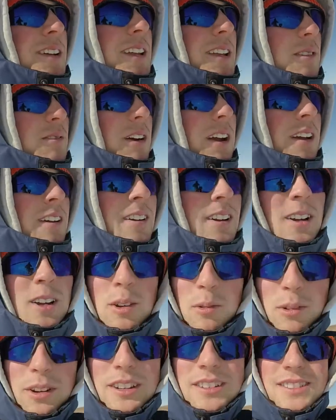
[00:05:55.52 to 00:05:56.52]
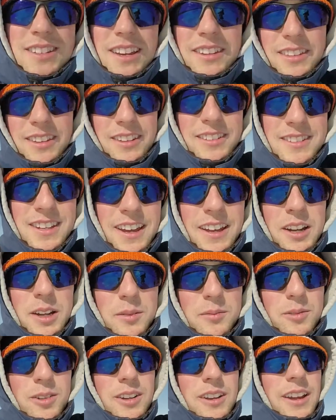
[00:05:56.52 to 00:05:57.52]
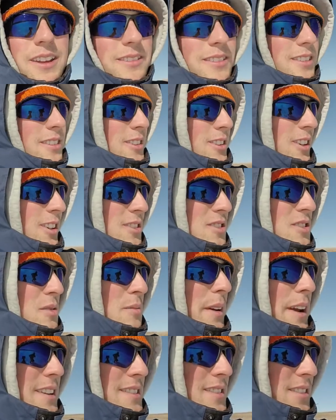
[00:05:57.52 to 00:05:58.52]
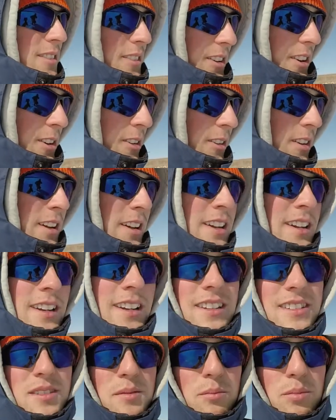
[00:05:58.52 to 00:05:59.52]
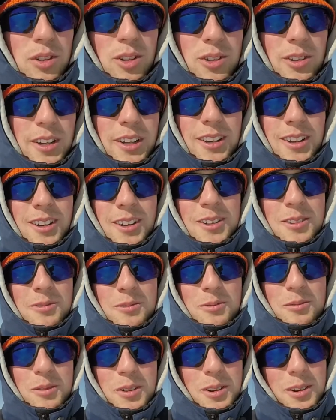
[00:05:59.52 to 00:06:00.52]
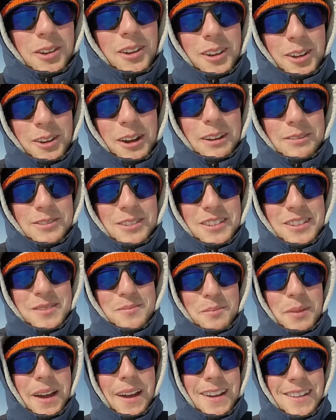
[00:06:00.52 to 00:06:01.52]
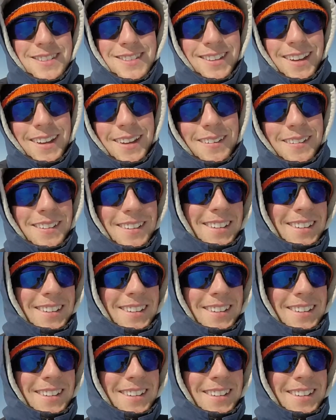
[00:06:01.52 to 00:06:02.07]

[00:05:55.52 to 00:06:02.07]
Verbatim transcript: Anyway, we're going to set the tent up where Nathan caught two bass in a row and some bluegill. We're going to go after these bass now.